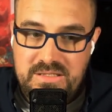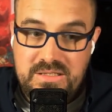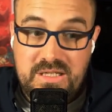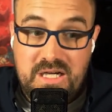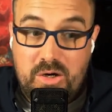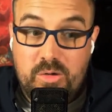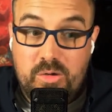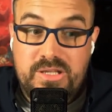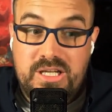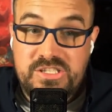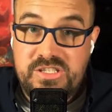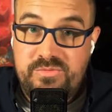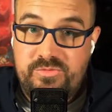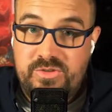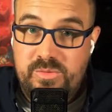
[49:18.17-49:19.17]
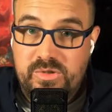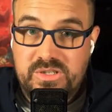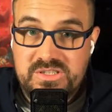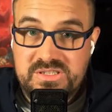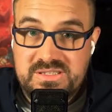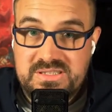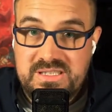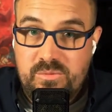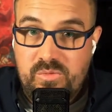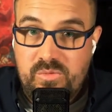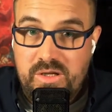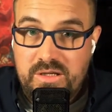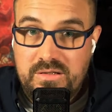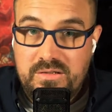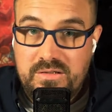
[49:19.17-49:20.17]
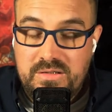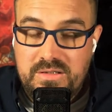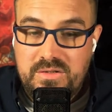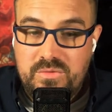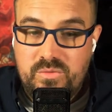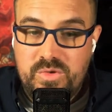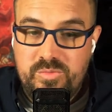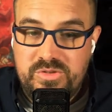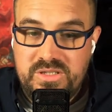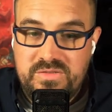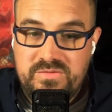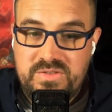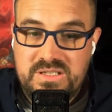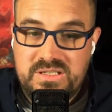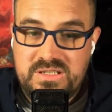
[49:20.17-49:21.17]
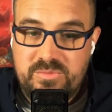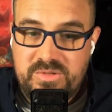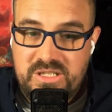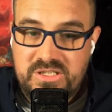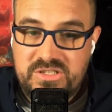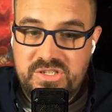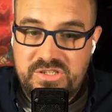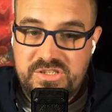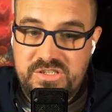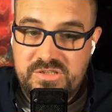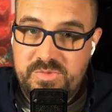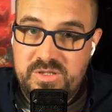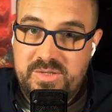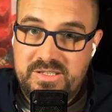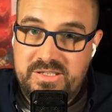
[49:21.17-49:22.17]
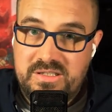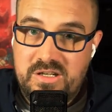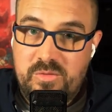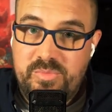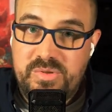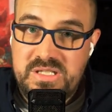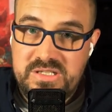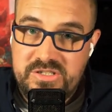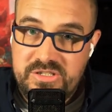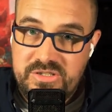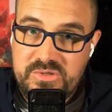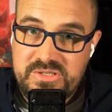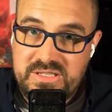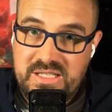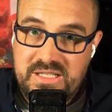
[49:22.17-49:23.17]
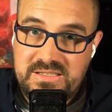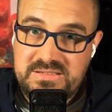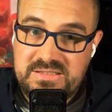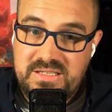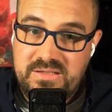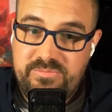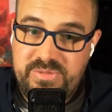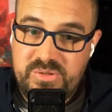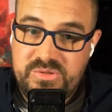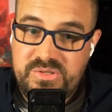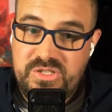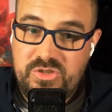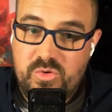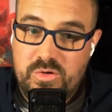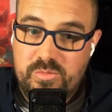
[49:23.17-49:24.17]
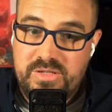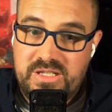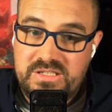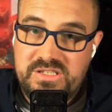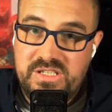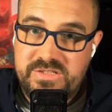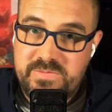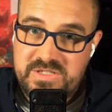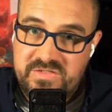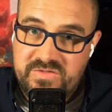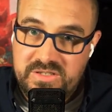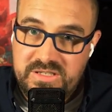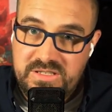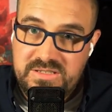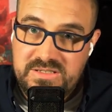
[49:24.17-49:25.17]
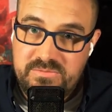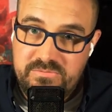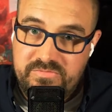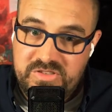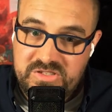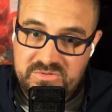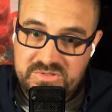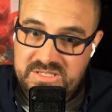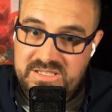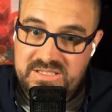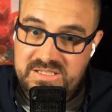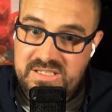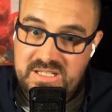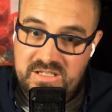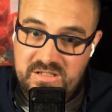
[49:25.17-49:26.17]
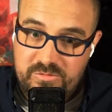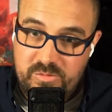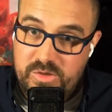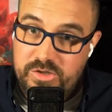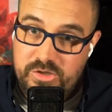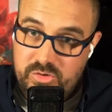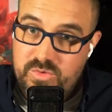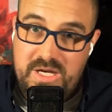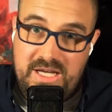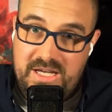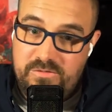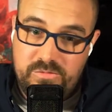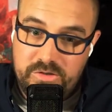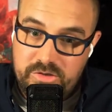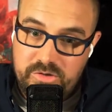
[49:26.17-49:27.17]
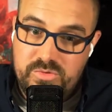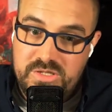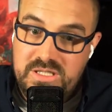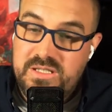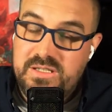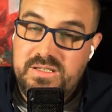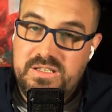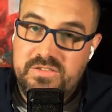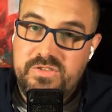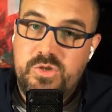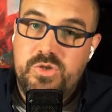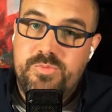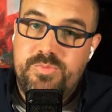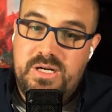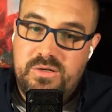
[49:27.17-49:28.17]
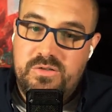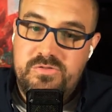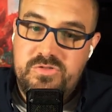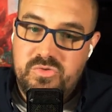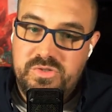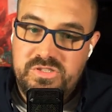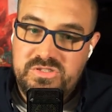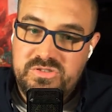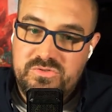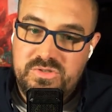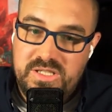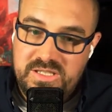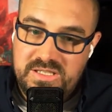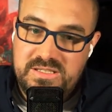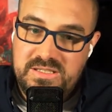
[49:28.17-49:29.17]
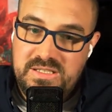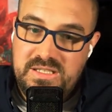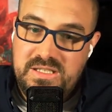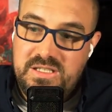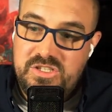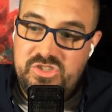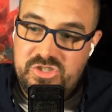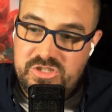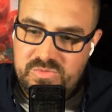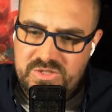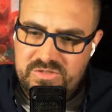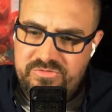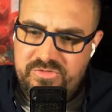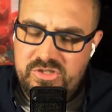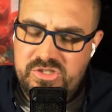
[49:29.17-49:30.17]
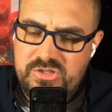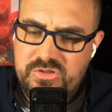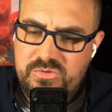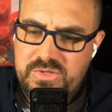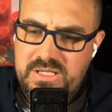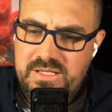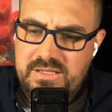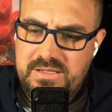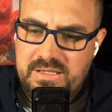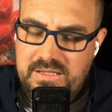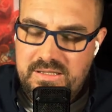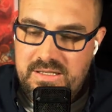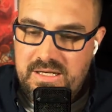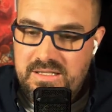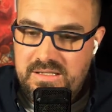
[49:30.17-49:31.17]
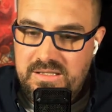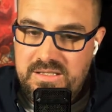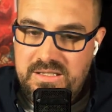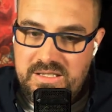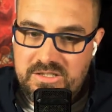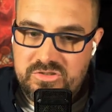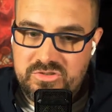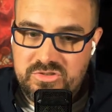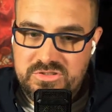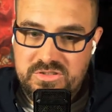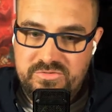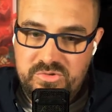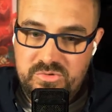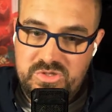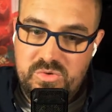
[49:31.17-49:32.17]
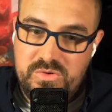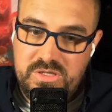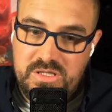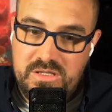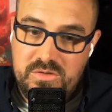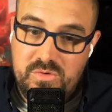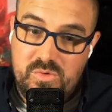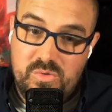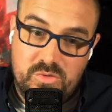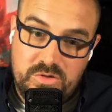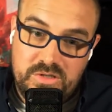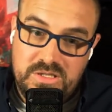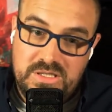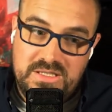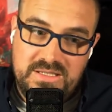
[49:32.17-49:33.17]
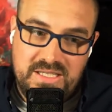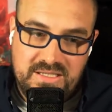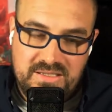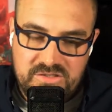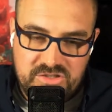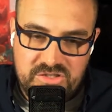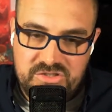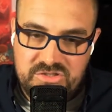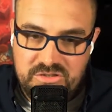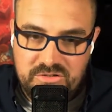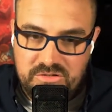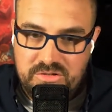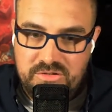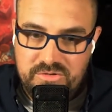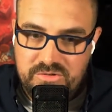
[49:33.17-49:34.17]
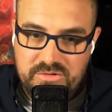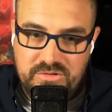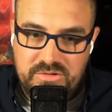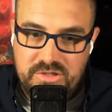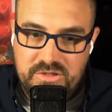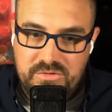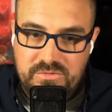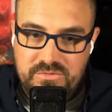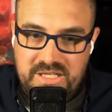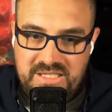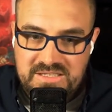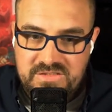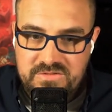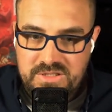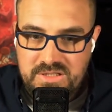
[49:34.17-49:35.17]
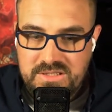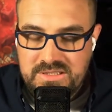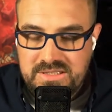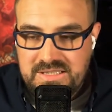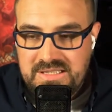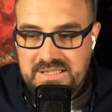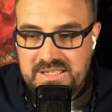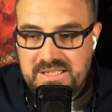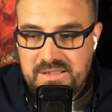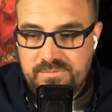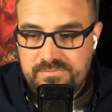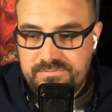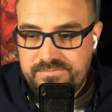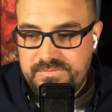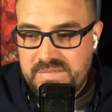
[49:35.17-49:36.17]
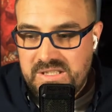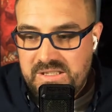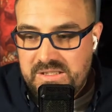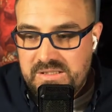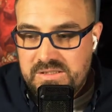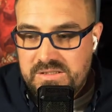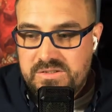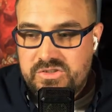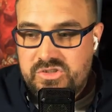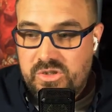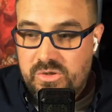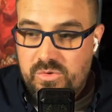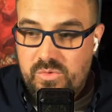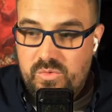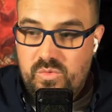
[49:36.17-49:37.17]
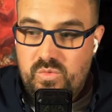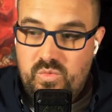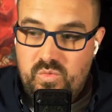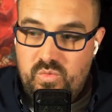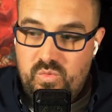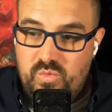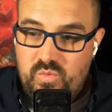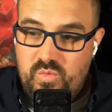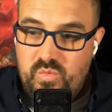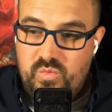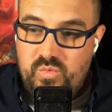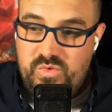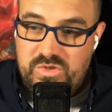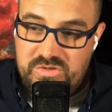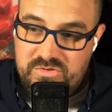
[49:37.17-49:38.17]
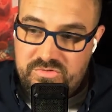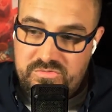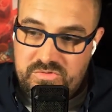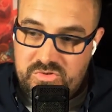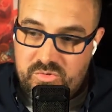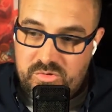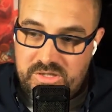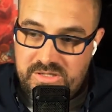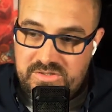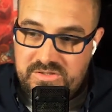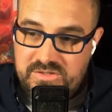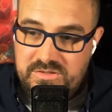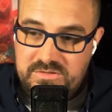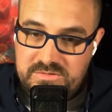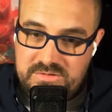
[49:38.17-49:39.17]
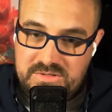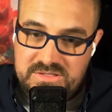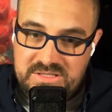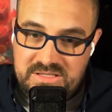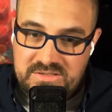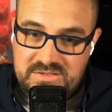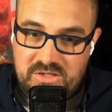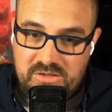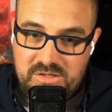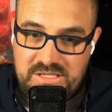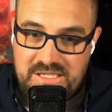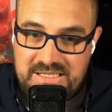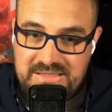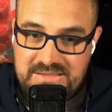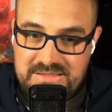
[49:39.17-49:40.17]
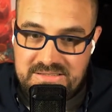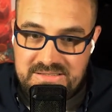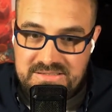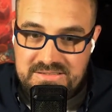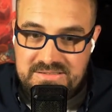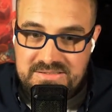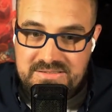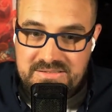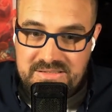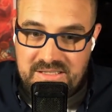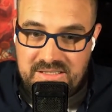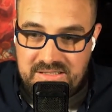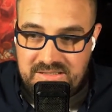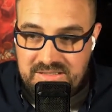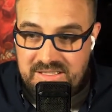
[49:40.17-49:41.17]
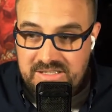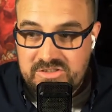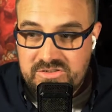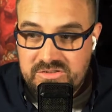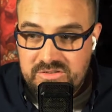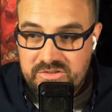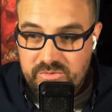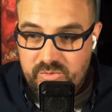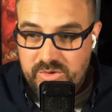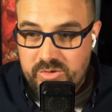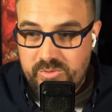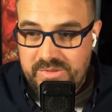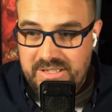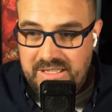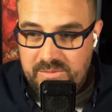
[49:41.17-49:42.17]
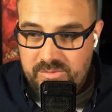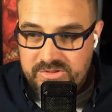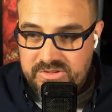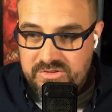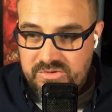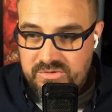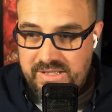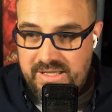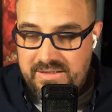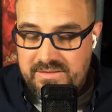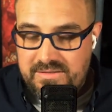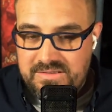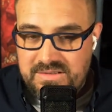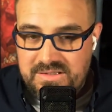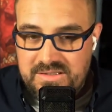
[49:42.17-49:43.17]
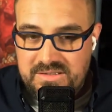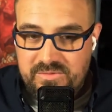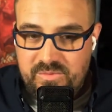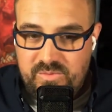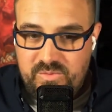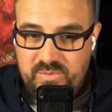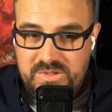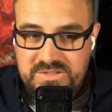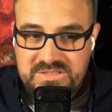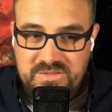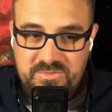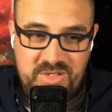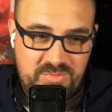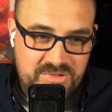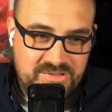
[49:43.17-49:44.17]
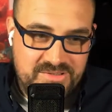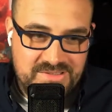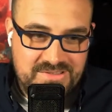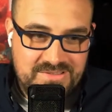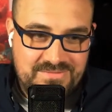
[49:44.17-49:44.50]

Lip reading: Our blockchain framework is the same way. We believe that the blockchain should be about the company and the use case, and building your blockchain specifically to facilitate the need of what you have, what you need, giving you the power of choice to create it just with the function you need and not any extra stuff you don't need or that congestion or other, activity. So The short answer, because I talk a lot, is yes, you will be able to do that once somebody builds it.